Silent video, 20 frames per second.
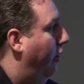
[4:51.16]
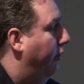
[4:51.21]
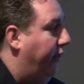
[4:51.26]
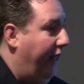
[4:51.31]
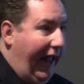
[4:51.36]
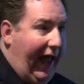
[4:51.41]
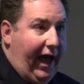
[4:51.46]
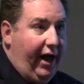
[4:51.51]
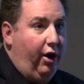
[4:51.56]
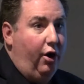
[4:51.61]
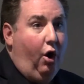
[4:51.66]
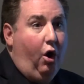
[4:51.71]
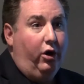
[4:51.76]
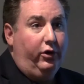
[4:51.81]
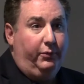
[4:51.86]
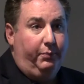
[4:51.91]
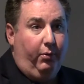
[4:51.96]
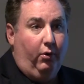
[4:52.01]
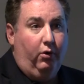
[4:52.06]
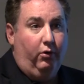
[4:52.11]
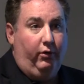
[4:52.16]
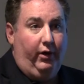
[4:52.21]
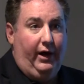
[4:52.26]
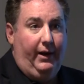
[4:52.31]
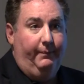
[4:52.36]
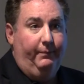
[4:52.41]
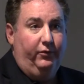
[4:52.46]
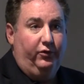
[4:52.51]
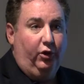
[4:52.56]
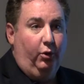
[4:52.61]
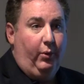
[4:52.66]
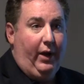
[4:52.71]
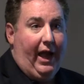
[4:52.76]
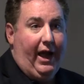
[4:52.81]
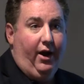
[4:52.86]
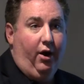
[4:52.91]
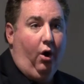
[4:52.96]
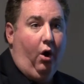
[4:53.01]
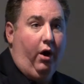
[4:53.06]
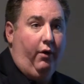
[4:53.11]
They had an arts program, so we
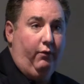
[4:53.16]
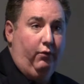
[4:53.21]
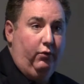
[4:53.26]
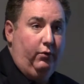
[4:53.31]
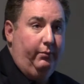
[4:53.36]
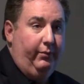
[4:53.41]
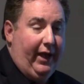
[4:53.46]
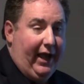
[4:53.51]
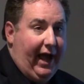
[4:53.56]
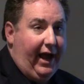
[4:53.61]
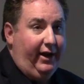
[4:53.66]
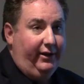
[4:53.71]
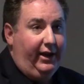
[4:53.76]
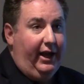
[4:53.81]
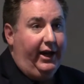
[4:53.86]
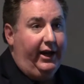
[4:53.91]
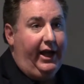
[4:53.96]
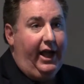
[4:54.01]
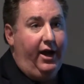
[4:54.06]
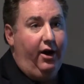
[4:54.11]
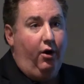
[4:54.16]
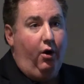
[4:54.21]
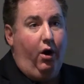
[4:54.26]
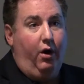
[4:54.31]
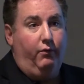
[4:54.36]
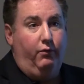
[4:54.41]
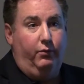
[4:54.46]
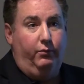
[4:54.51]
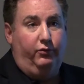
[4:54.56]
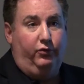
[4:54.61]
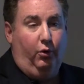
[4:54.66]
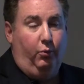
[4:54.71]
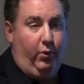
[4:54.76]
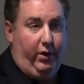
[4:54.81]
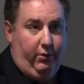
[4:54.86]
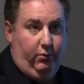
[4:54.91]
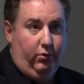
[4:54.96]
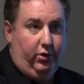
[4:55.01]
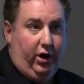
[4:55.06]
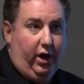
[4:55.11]
had an art room. They had a dedicated art room, so
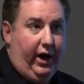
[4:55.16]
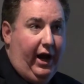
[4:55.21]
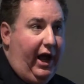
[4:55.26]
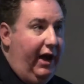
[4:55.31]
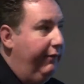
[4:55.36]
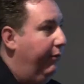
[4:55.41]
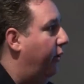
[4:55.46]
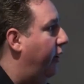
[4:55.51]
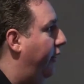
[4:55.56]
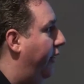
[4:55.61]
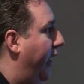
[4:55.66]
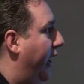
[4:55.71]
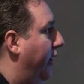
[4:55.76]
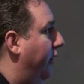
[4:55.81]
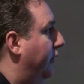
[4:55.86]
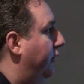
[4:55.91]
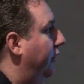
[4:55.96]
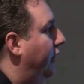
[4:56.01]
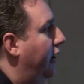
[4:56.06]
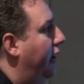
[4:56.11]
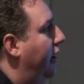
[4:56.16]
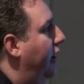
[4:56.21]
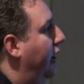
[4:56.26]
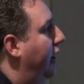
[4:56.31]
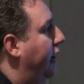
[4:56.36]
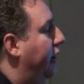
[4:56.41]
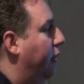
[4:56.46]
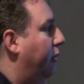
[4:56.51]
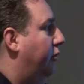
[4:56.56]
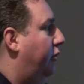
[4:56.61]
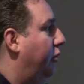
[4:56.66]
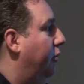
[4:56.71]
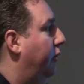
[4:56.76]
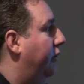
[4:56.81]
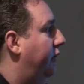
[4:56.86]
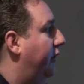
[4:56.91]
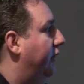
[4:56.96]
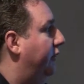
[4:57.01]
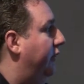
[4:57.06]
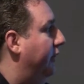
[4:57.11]
we were going to have one of those. There were 2
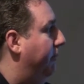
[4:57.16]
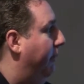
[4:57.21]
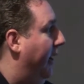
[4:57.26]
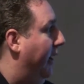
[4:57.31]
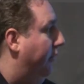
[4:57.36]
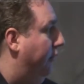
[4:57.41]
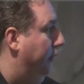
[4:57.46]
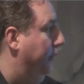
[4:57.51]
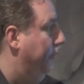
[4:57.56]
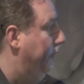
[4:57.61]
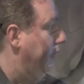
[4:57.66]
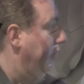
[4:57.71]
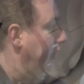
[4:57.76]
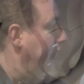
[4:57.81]
existing bathrooms.